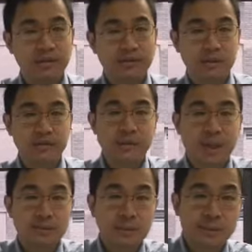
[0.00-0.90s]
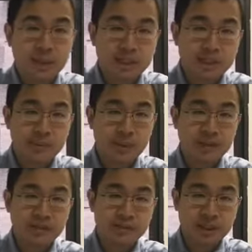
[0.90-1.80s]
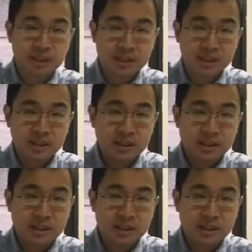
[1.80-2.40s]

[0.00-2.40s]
for family based benefits.